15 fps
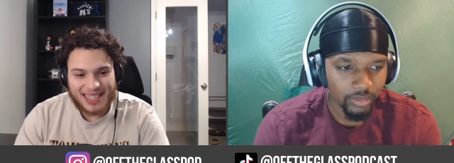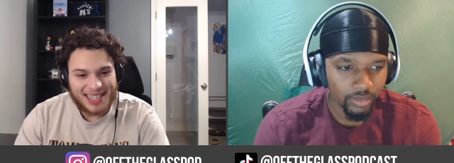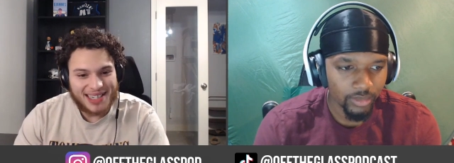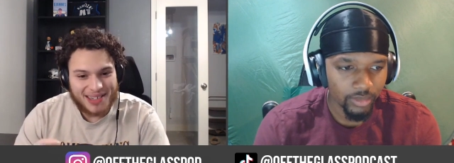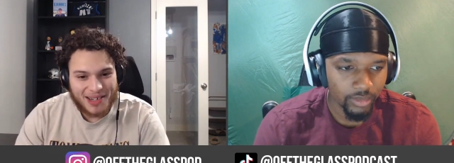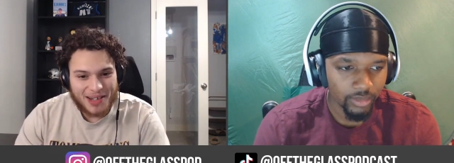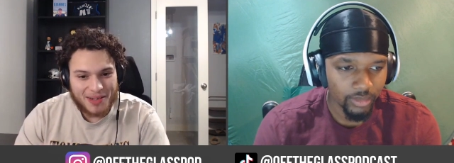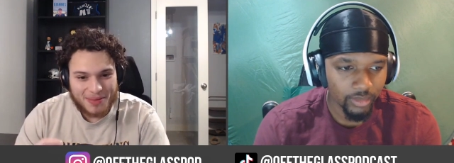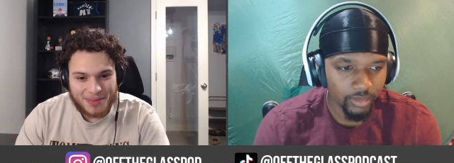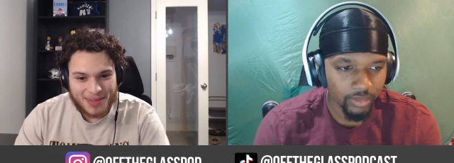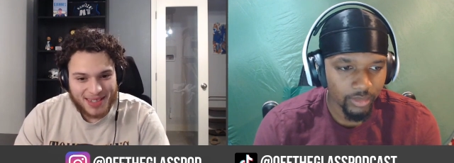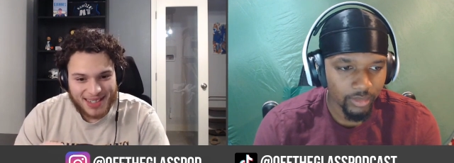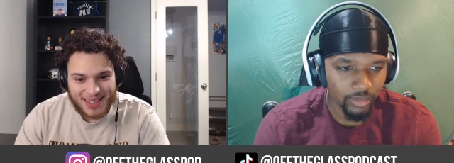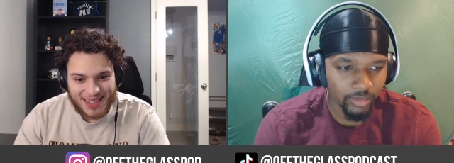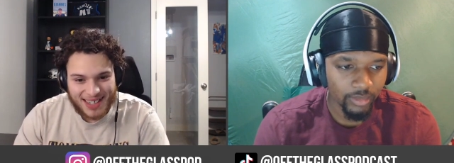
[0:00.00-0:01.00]
Speaker 1: heating up
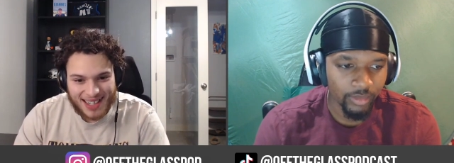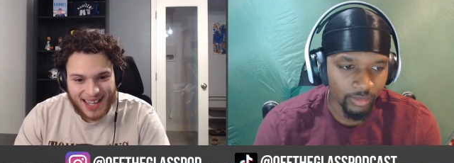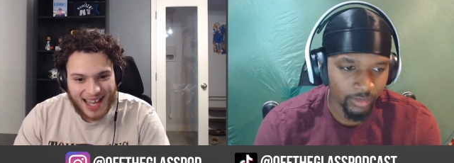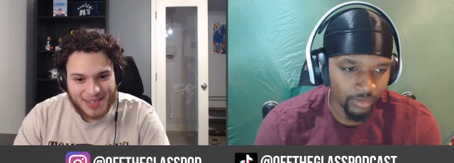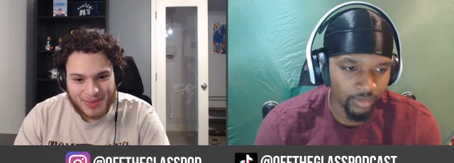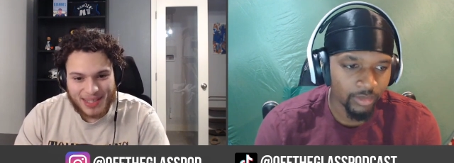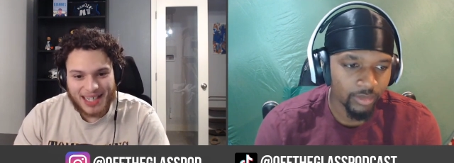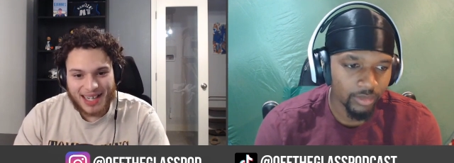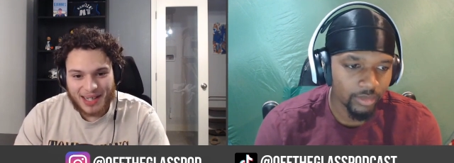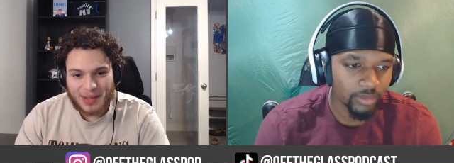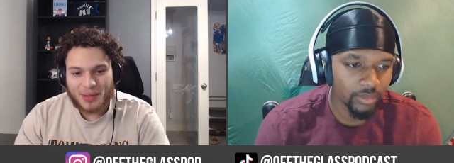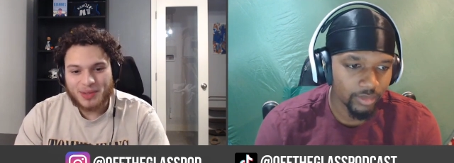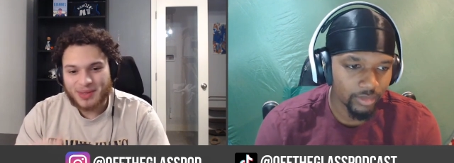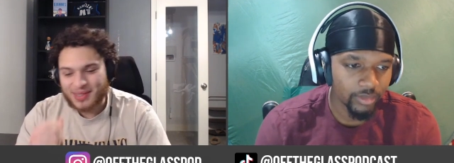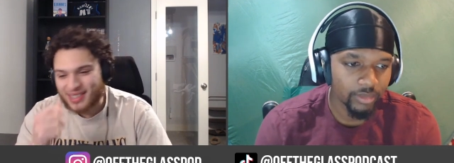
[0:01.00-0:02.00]
mm-hmm. as we get
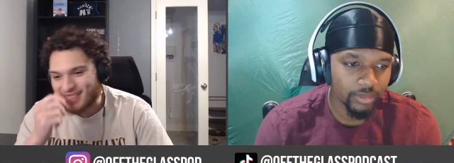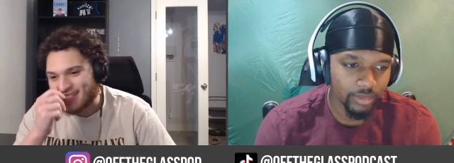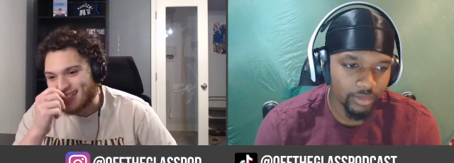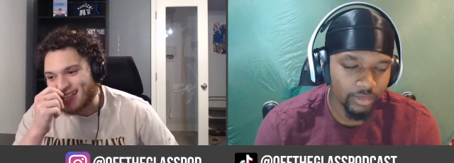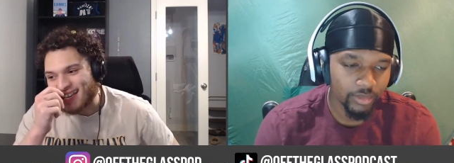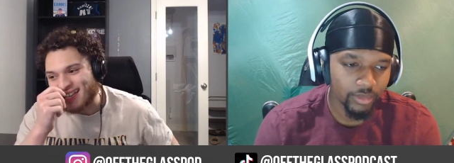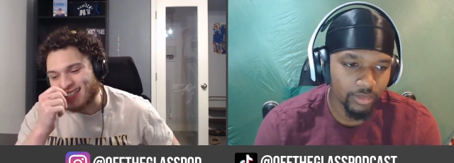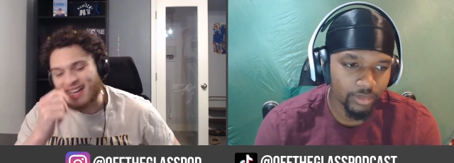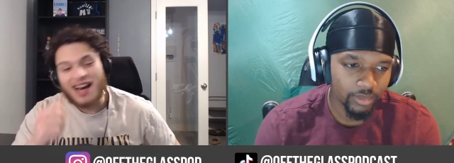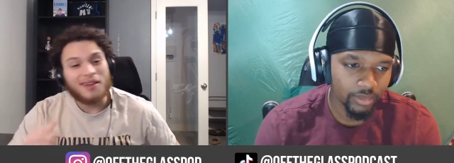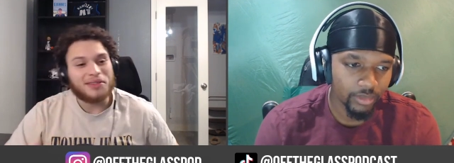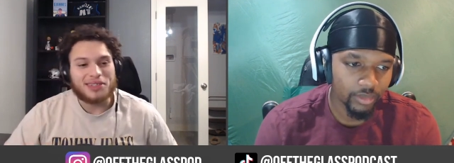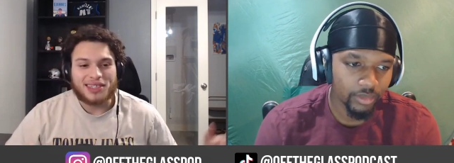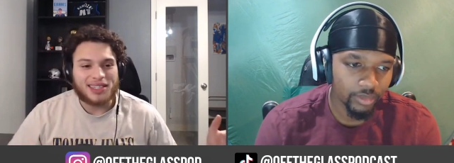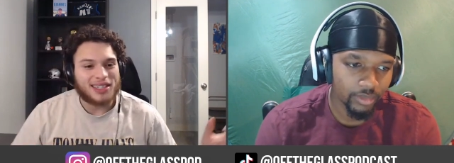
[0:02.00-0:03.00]
closer to the day, and then
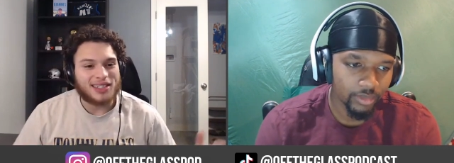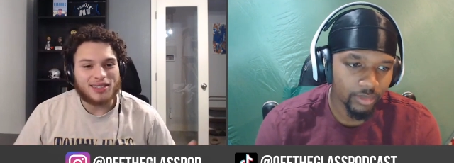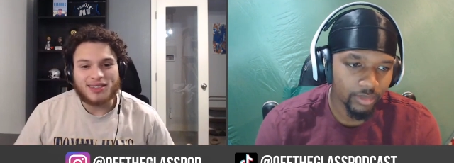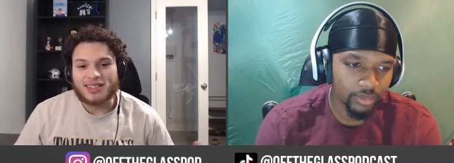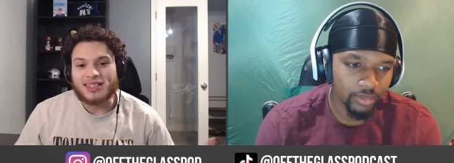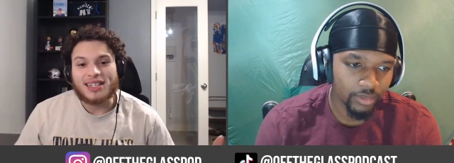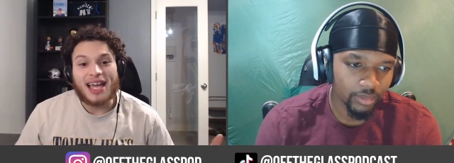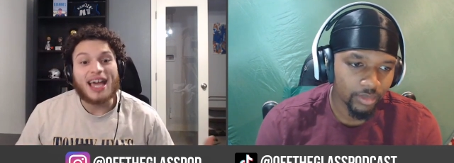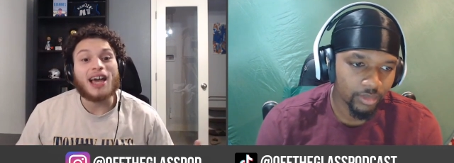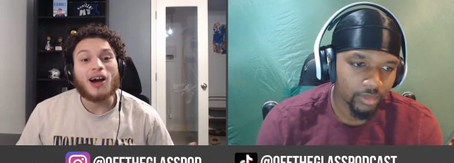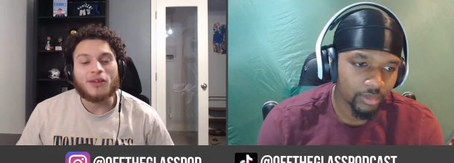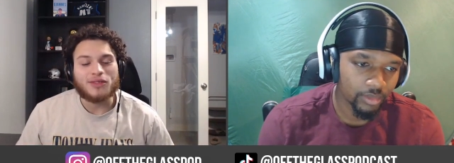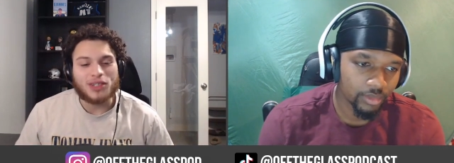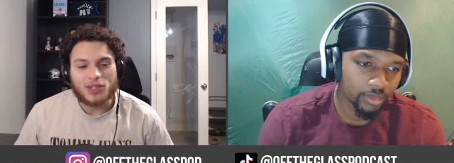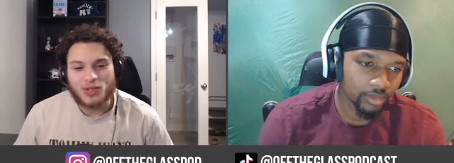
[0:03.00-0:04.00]
obviously the, the day
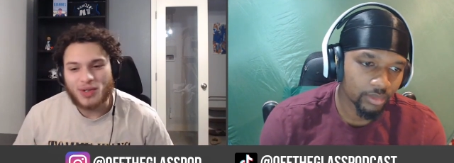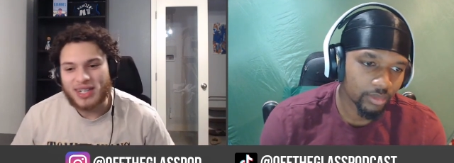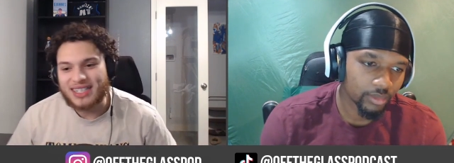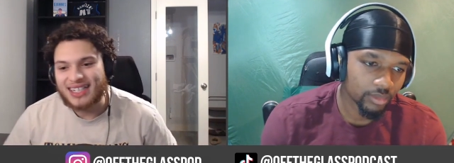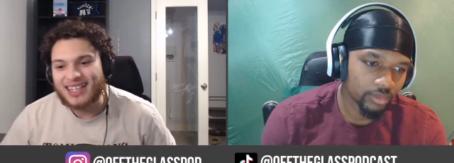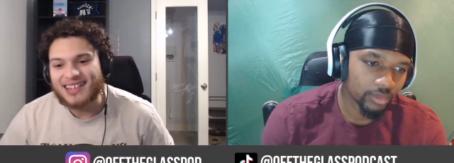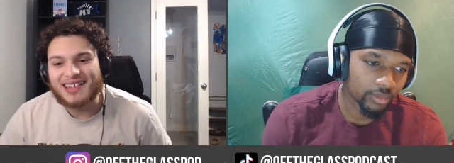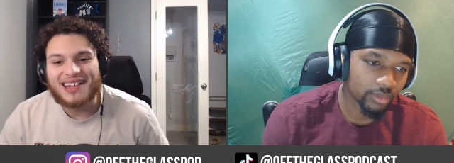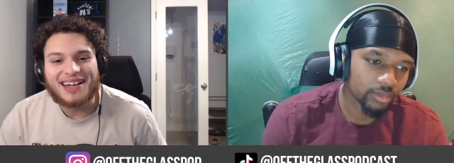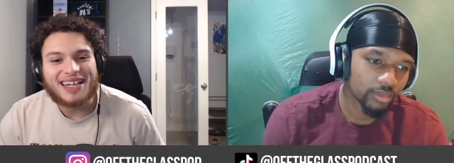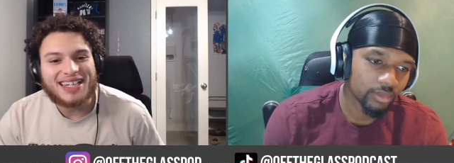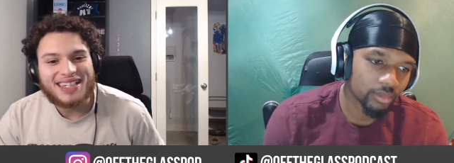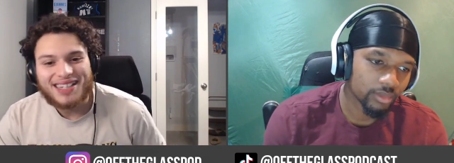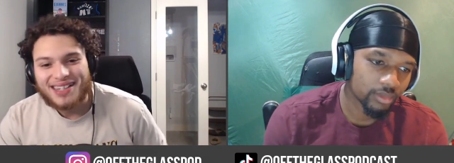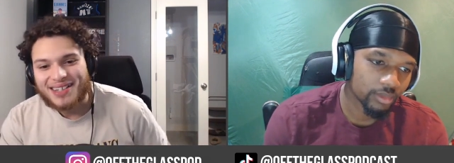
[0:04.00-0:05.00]
of the trade
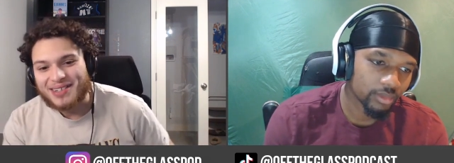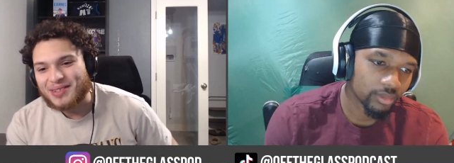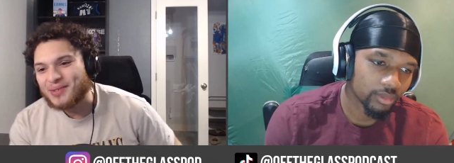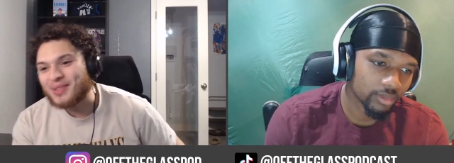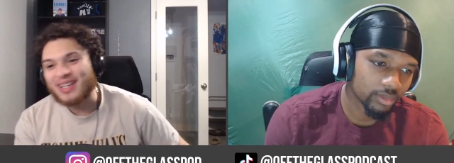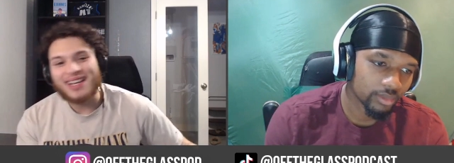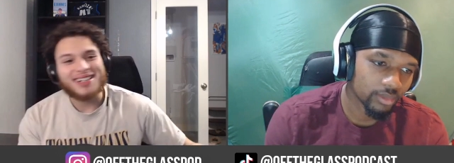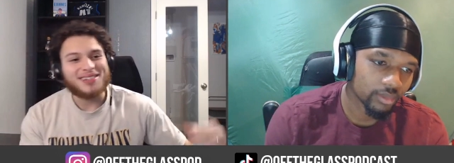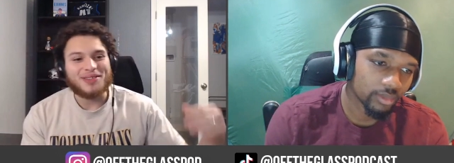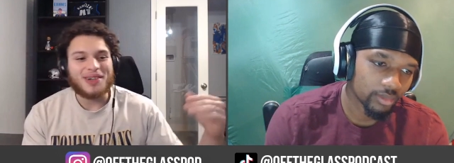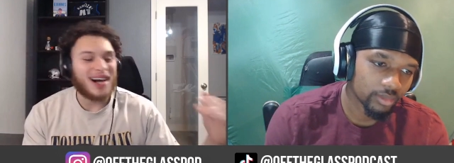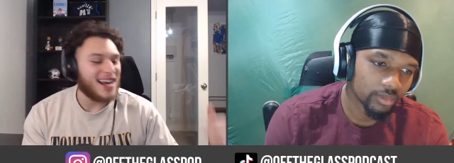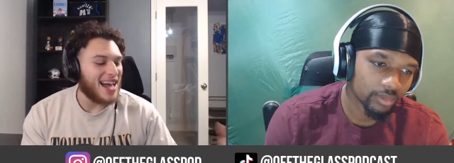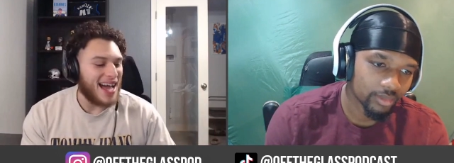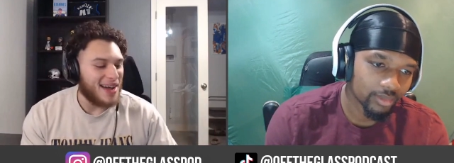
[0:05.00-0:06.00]
deadline you get. You
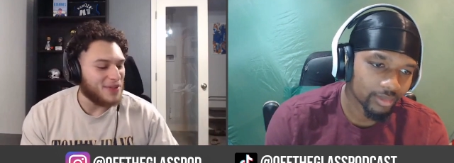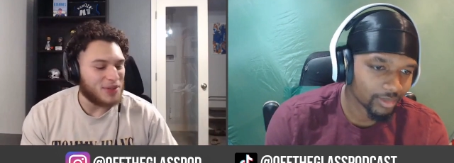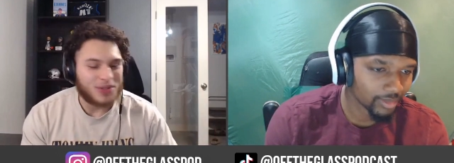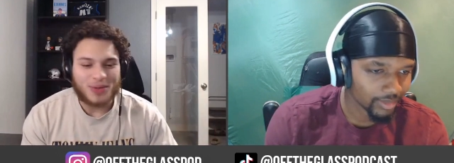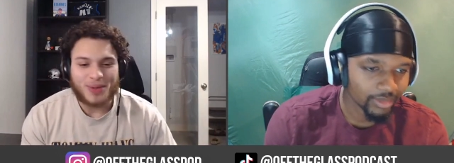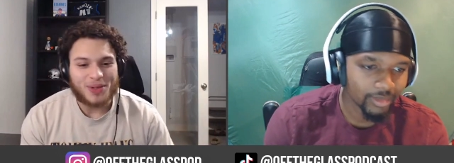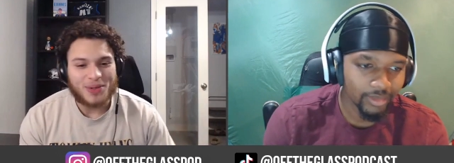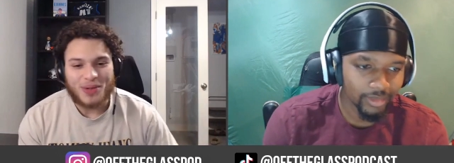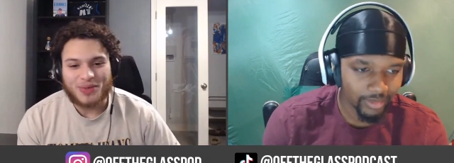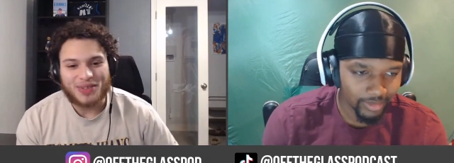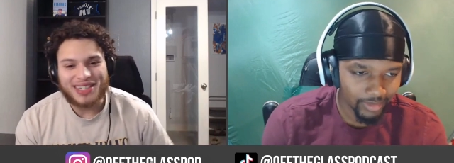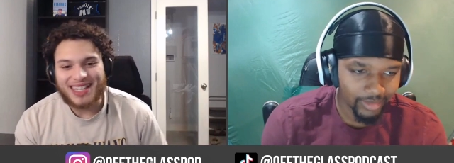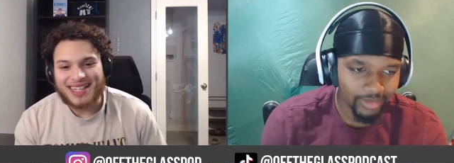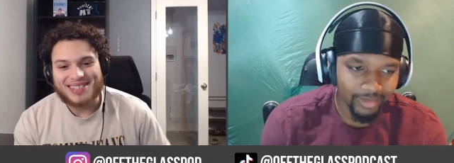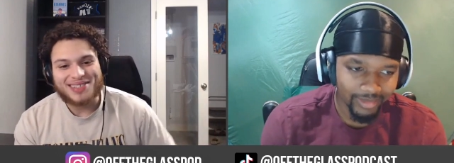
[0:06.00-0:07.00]
gotta have your Twitter
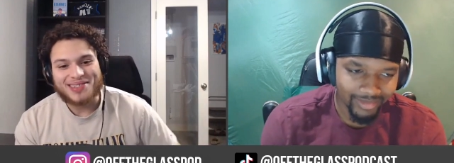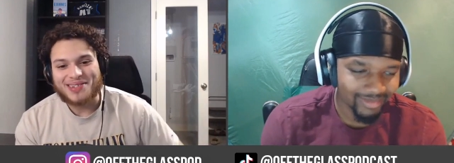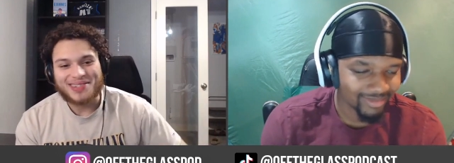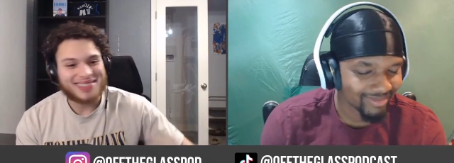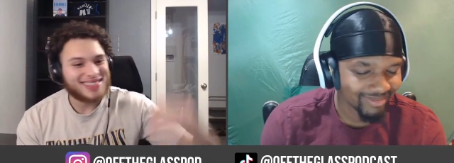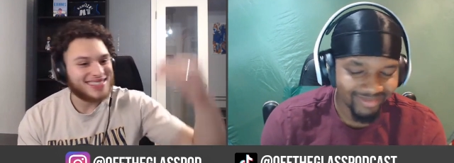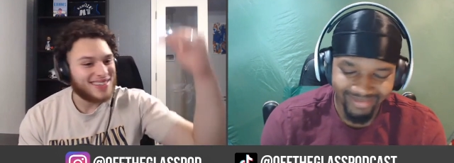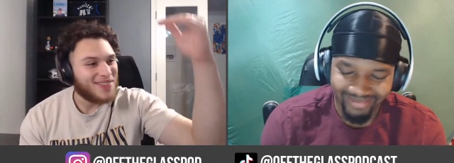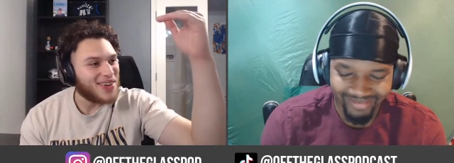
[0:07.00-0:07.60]
notifications on, just